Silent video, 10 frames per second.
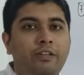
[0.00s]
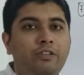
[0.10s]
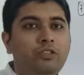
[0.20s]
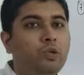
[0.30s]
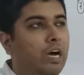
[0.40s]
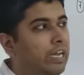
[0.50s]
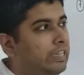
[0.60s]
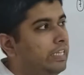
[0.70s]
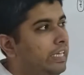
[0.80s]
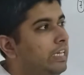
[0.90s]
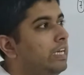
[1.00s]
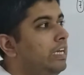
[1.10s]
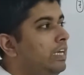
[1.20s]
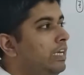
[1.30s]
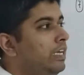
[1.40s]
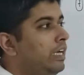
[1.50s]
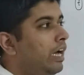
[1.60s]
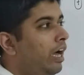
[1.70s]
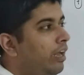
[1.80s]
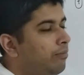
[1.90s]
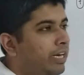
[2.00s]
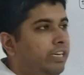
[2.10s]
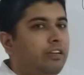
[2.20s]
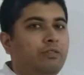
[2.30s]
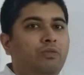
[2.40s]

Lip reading: So I think I might